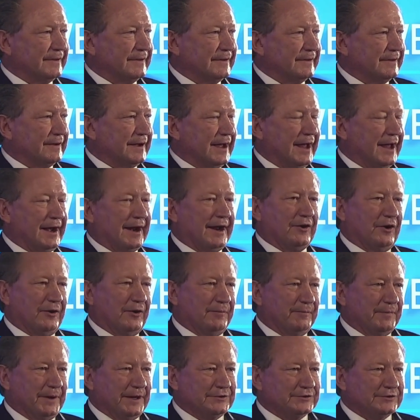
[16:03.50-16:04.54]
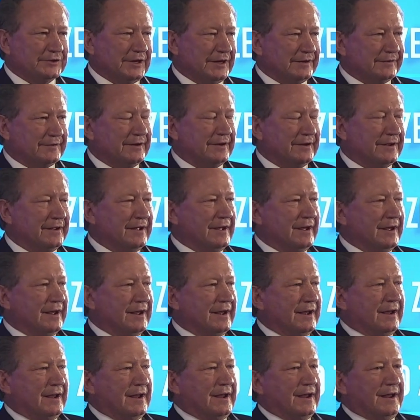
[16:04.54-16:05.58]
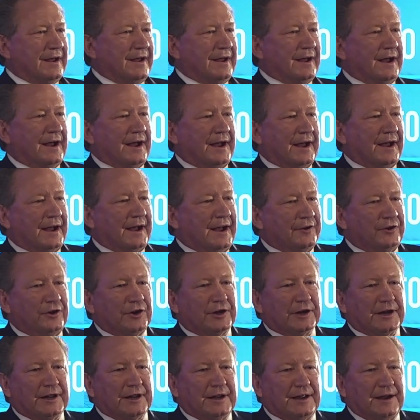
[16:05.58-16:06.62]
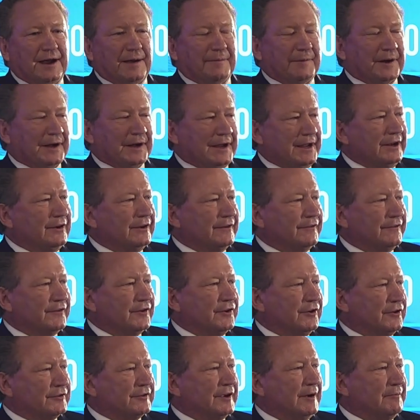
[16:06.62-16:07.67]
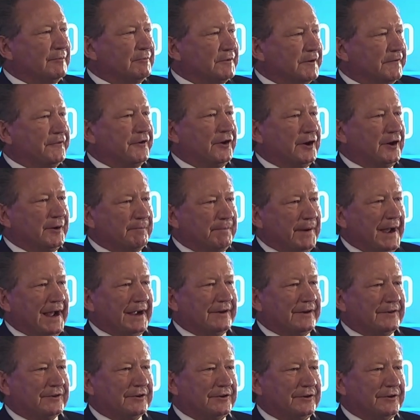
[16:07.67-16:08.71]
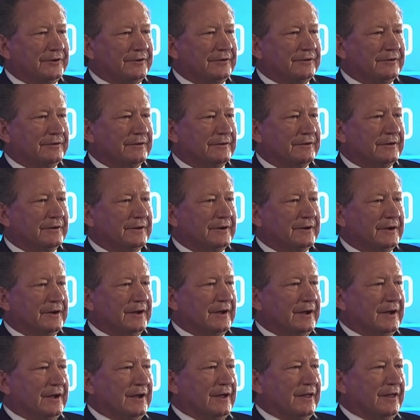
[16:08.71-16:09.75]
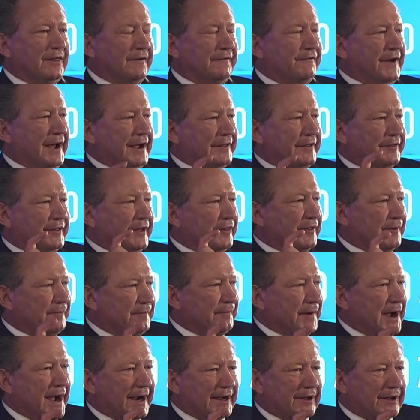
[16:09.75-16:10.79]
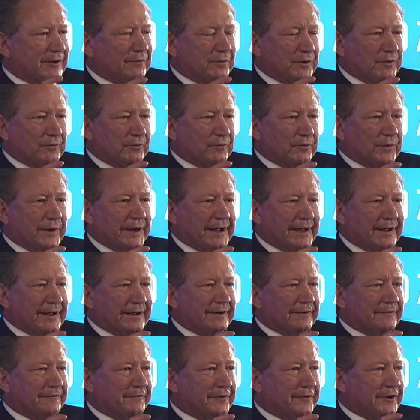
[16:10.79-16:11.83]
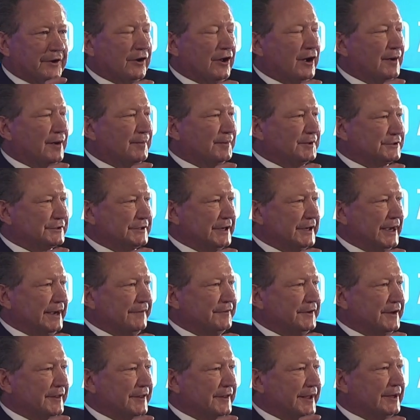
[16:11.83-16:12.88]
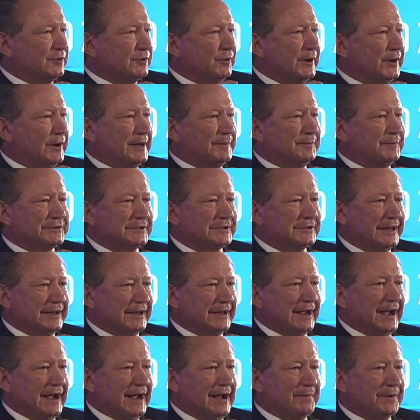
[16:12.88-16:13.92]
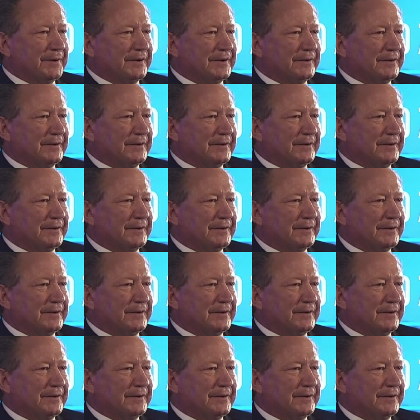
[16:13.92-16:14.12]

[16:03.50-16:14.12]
And I don't mean just a nuclear Armageddon, of course. I'm referring back to the fact that the market wouldn't wear for global safety that 20% gap.